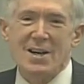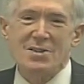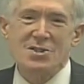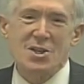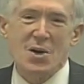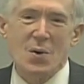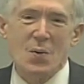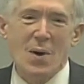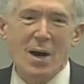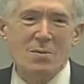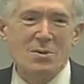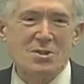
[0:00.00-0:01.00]
So
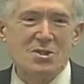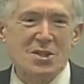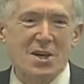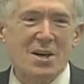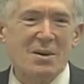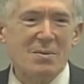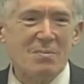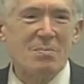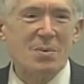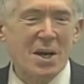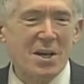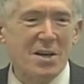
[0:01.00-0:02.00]
I was
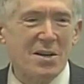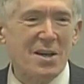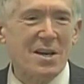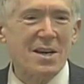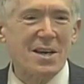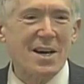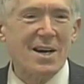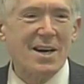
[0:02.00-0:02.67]
particularly